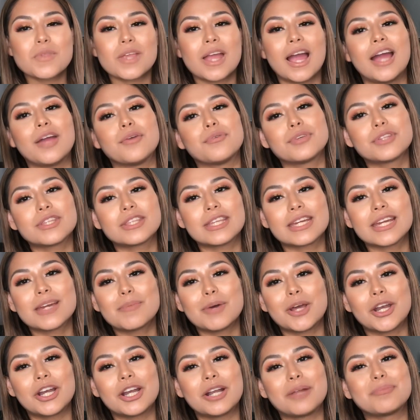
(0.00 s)
I really think
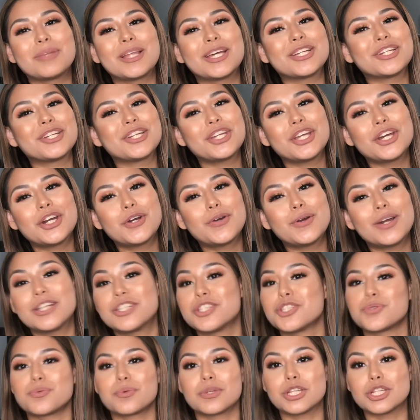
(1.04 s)
about it and I'm like, no, I
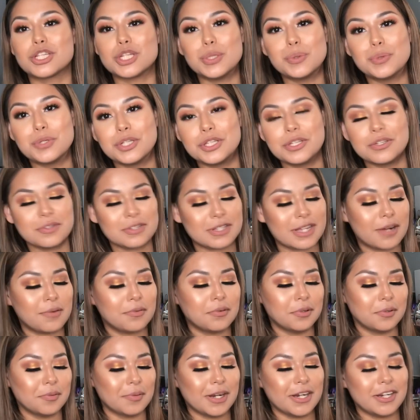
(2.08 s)
just really don't want to use that
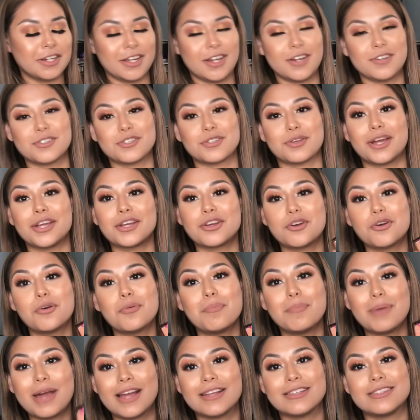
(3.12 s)
one right now. So I go
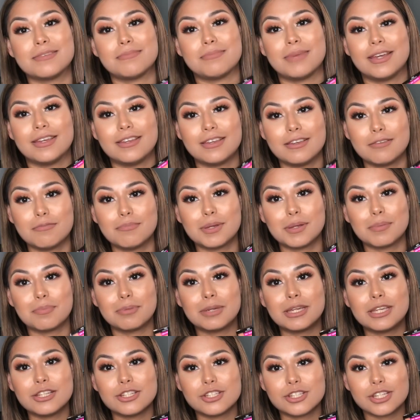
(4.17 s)
back to my Keep It
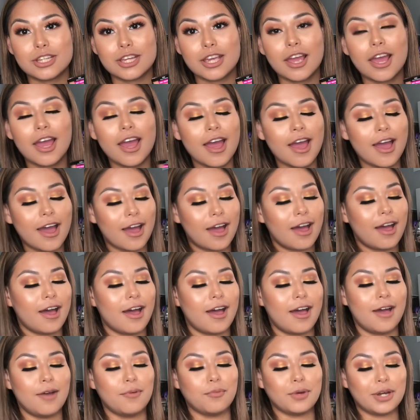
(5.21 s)
Peachy
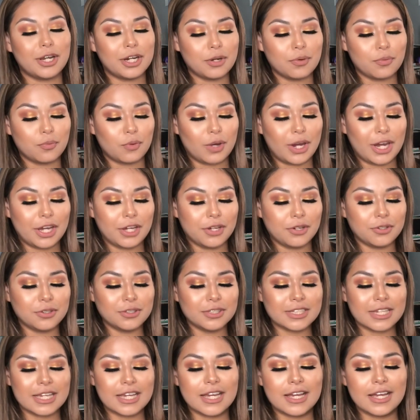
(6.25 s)
Wet n
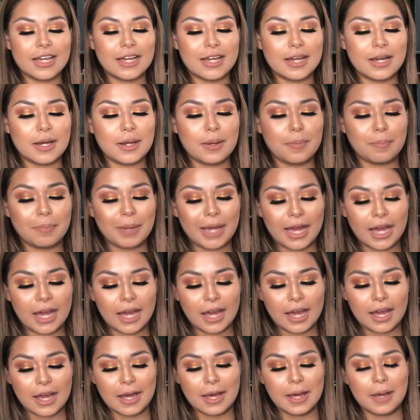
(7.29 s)
Wild
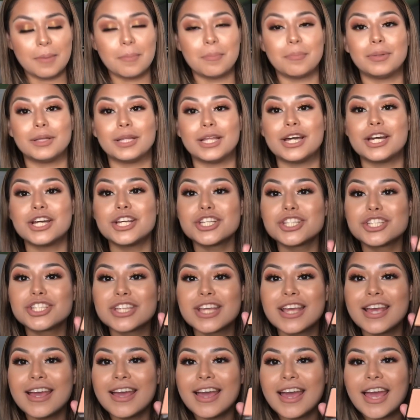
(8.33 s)
blush,
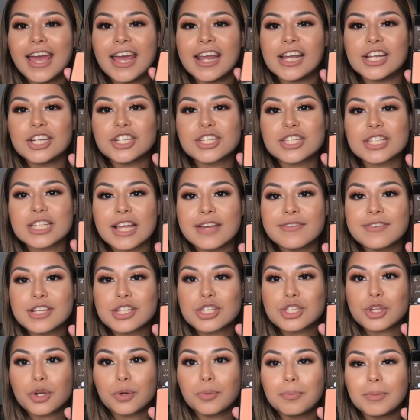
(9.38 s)
and I just love it
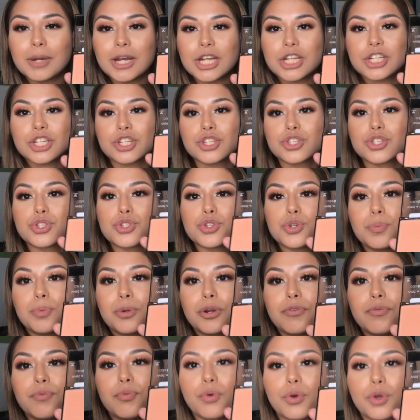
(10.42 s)
so much. It's super
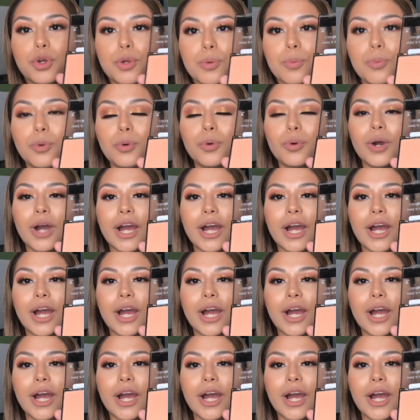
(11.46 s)
affordable.